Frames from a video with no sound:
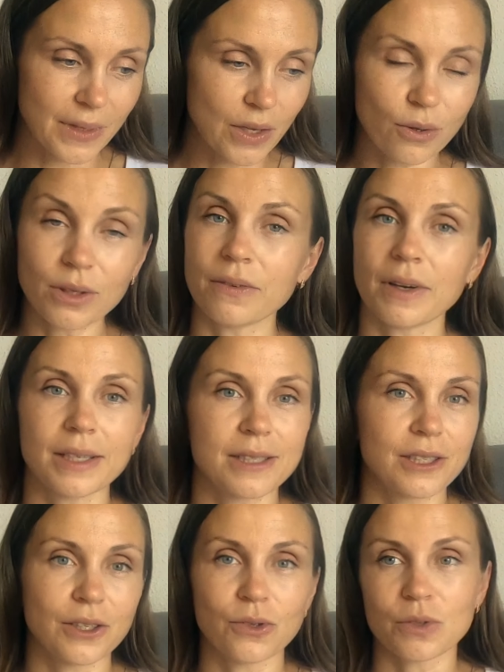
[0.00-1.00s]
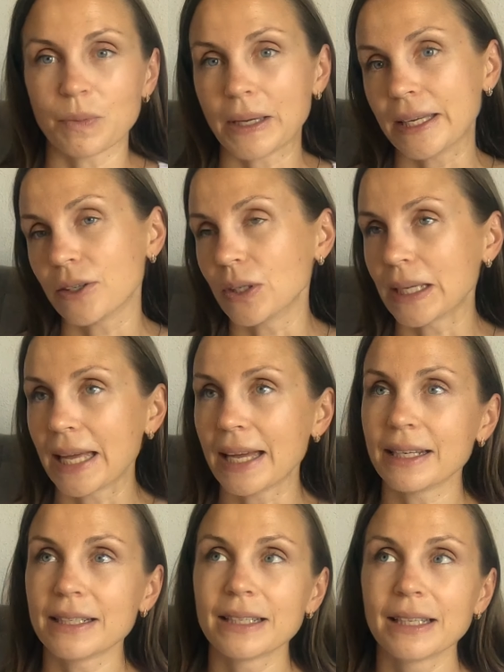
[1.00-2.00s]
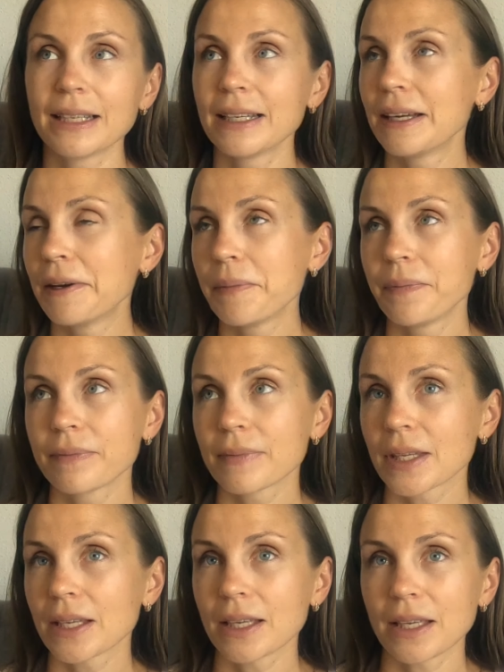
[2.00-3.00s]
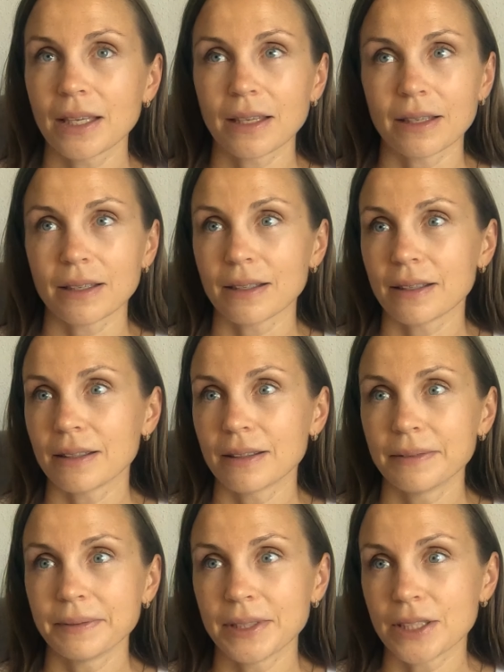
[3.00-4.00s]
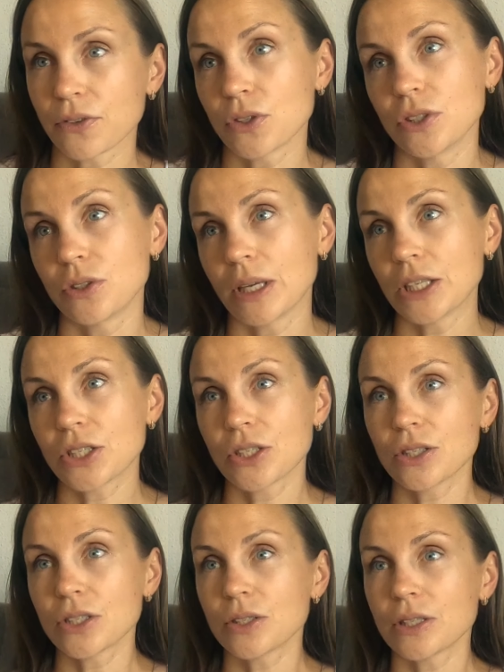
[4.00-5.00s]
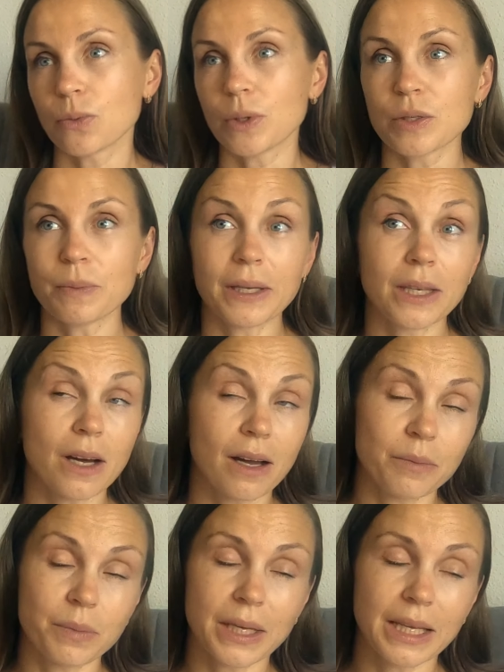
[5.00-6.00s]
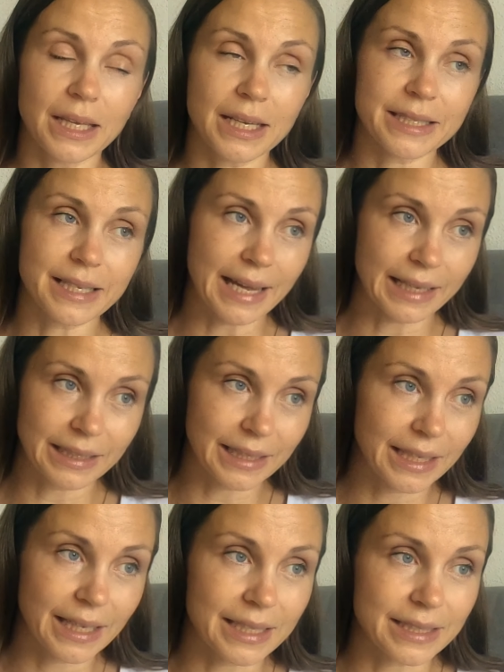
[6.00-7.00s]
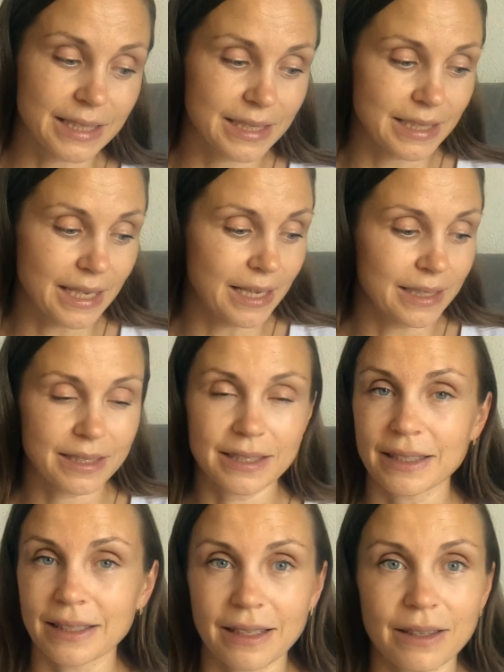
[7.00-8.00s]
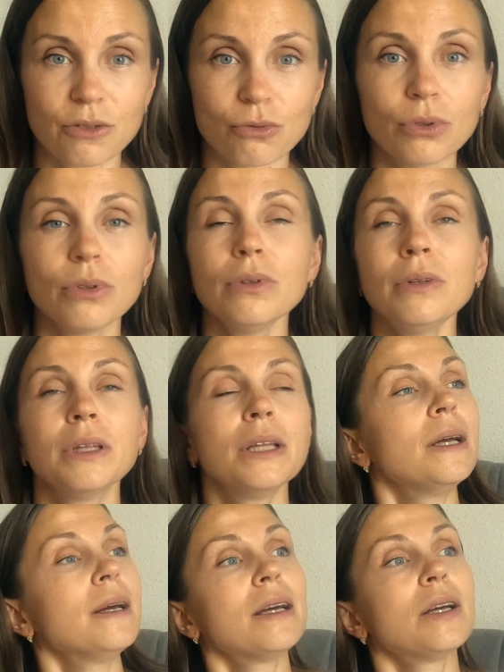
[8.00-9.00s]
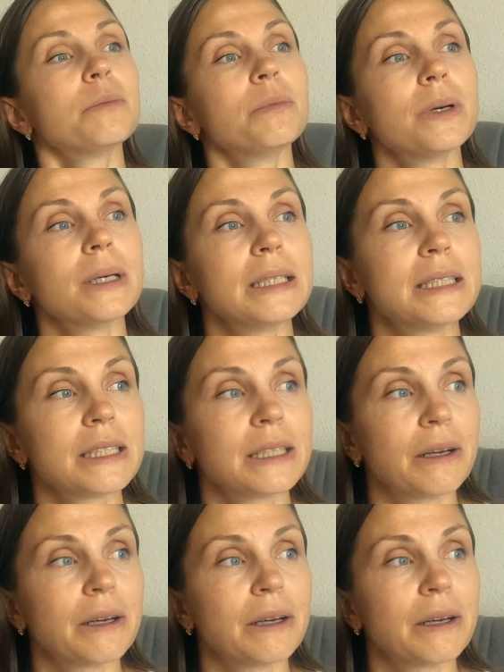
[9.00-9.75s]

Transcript: all of us use may or can in different situations, which may not be exactly as it says in the rule, but